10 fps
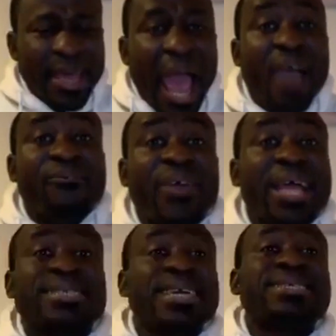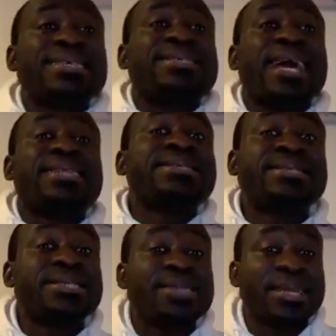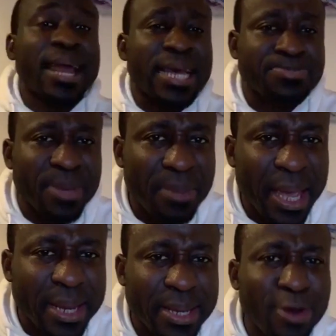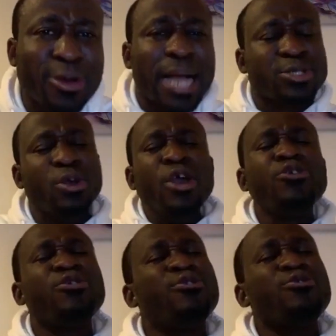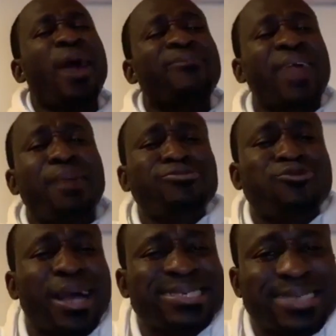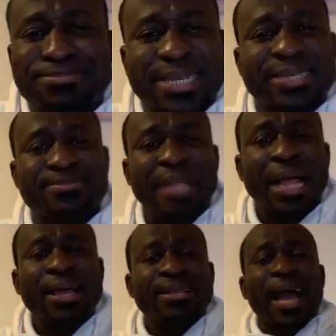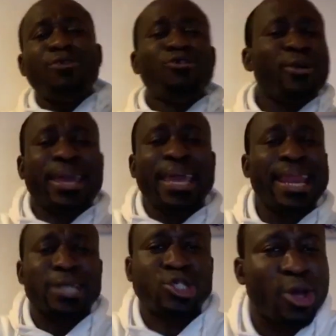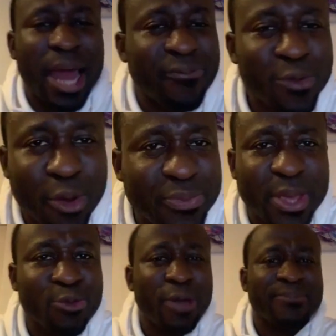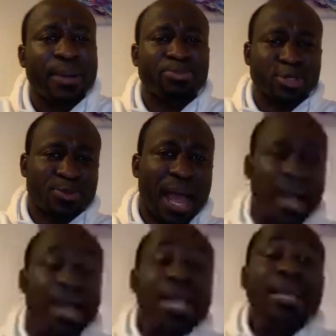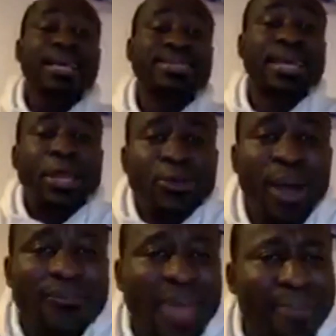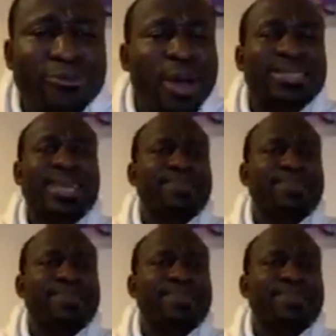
a verdict is a decision that has been made. Look at you. You, you, you. you have come to accept it. That looking at your life, you don't think you will ever prosper. Listen, you have come